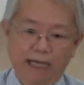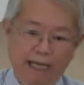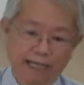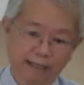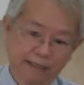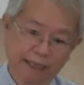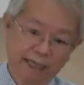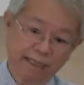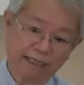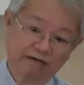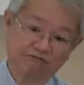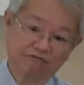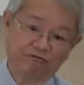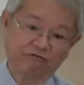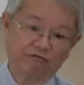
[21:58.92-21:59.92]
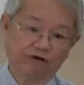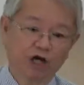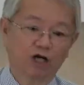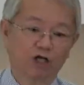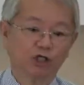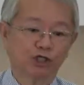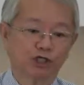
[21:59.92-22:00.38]
and then in
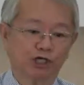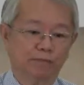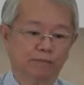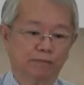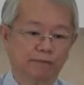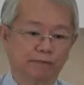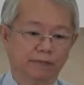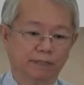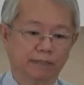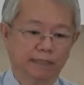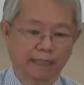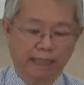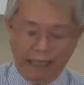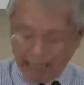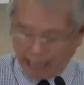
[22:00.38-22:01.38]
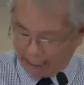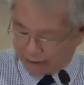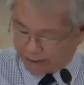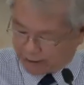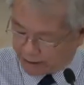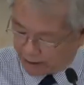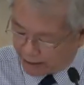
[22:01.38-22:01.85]
fellowship
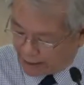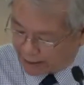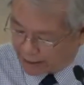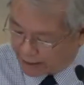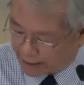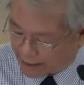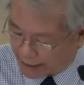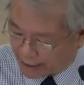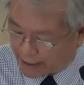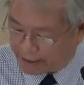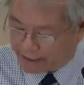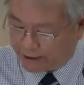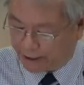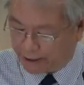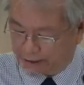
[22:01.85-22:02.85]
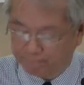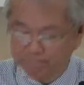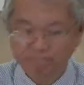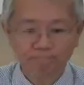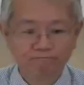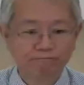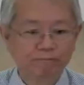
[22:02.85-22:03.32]
as in the care
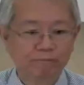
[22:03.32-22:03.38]
team,